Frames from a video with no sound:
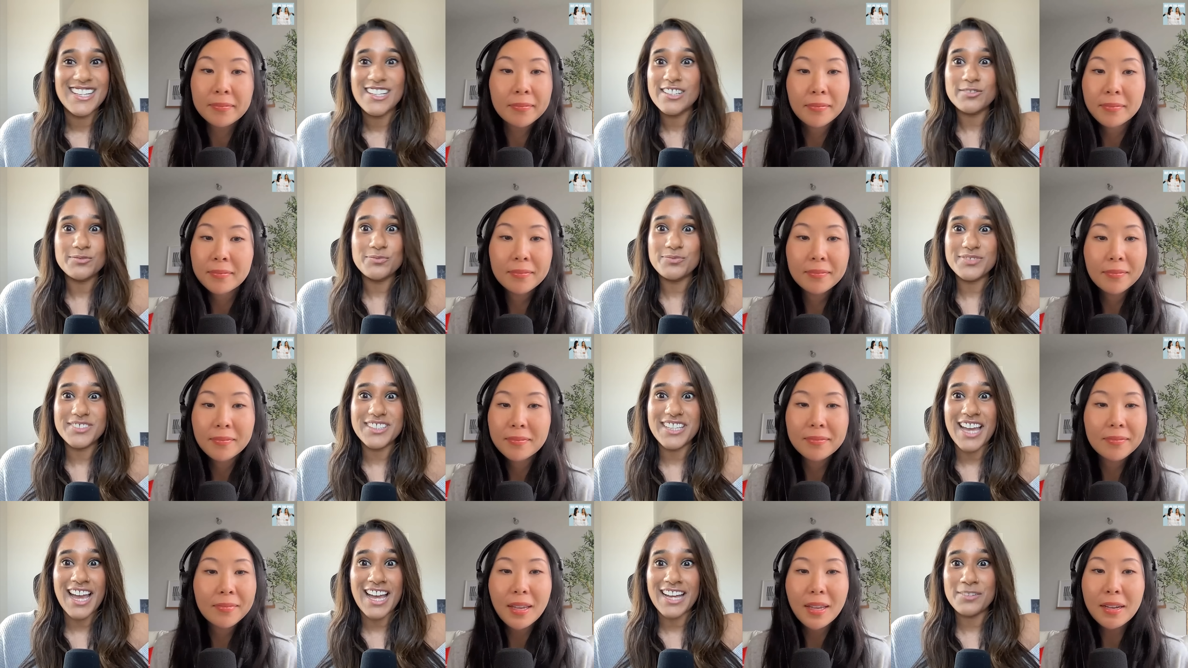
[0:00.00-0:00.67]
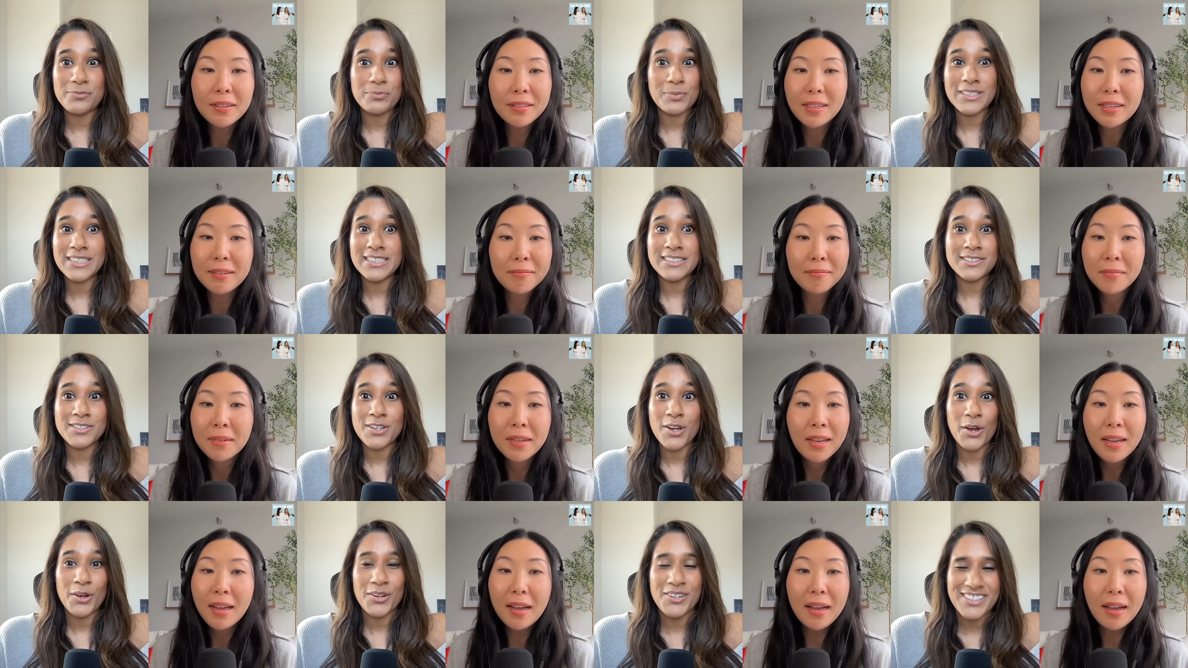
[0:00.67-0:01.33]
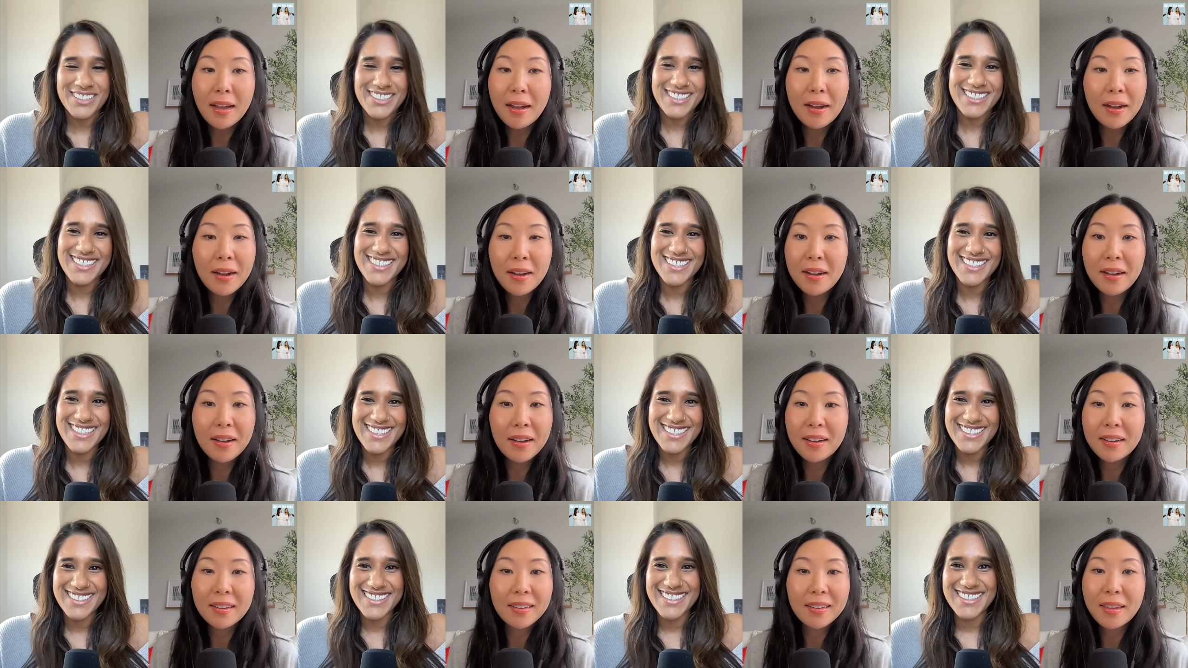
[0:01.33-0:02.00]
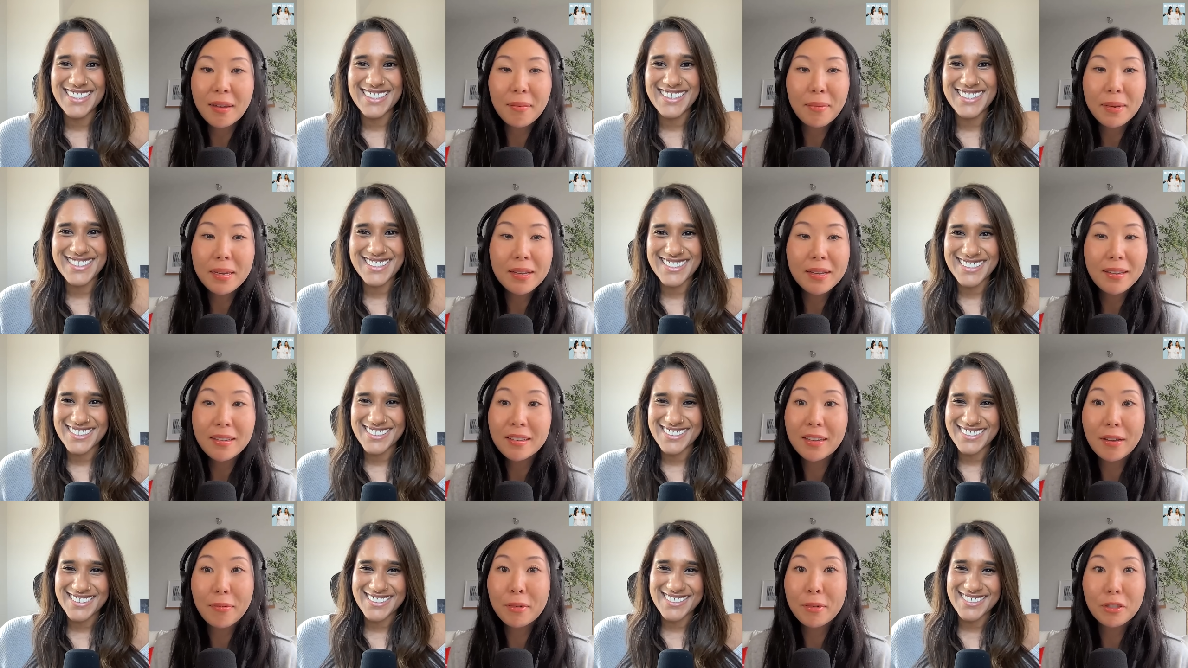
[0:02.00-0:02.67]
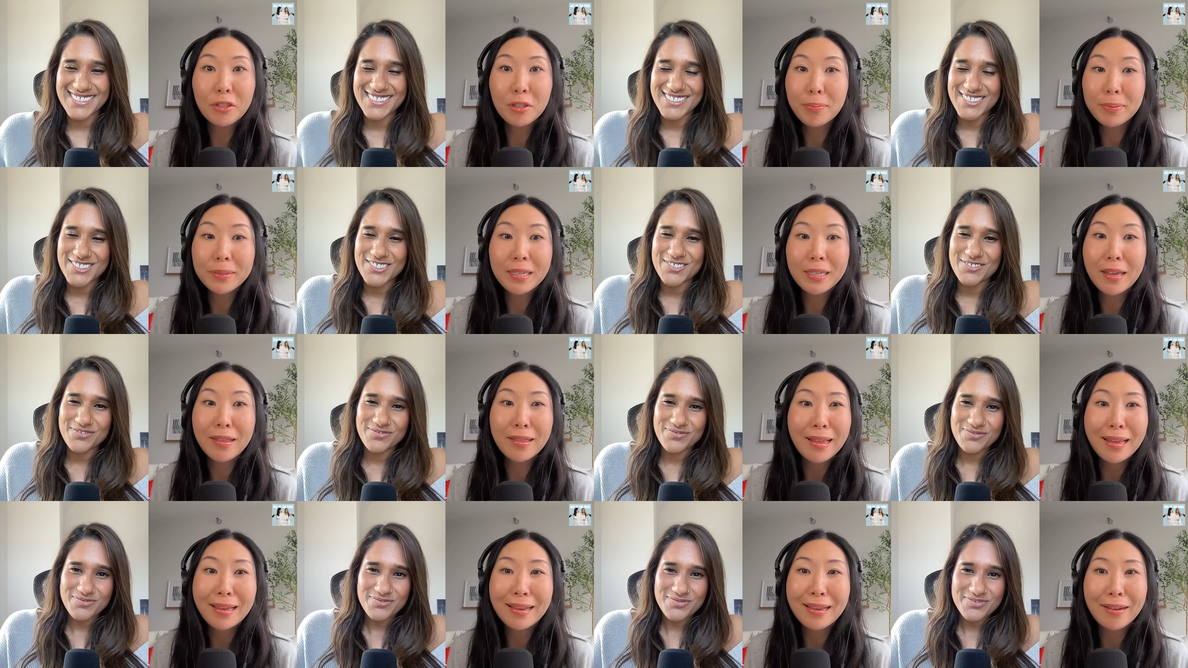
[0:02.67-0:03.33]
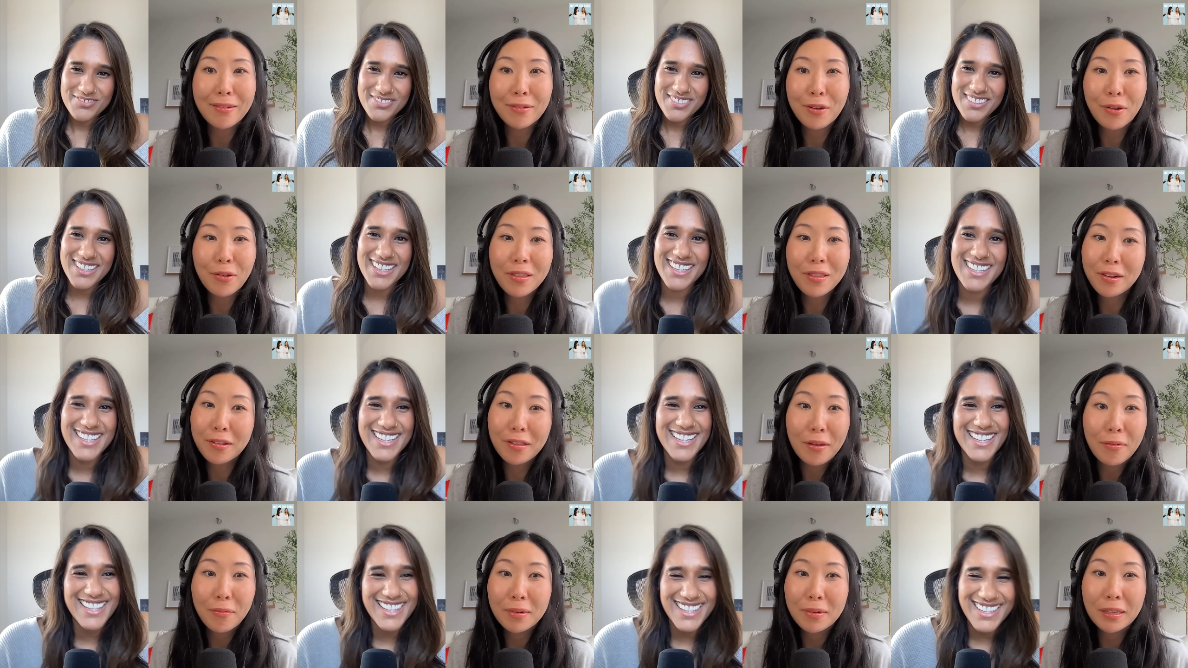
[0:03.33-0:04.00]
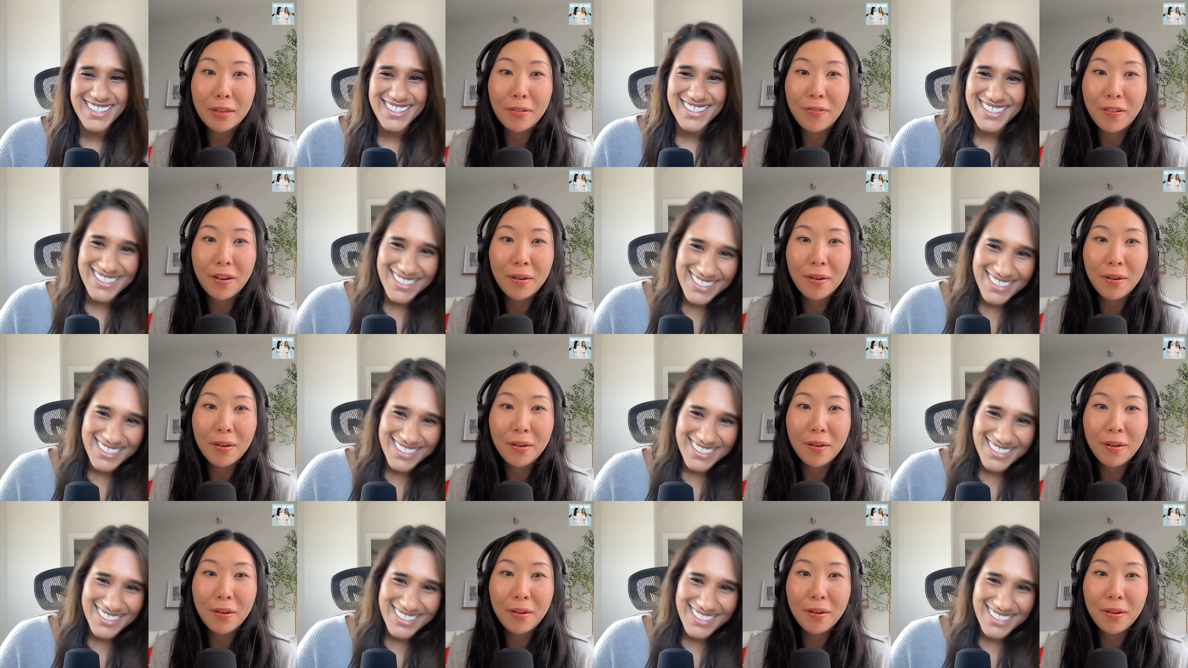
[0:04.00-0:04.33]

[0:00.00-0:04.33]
Speaker 1: Mm, yeah. I was like, no. uh, can we can we just pretend like I don't know, they're like really far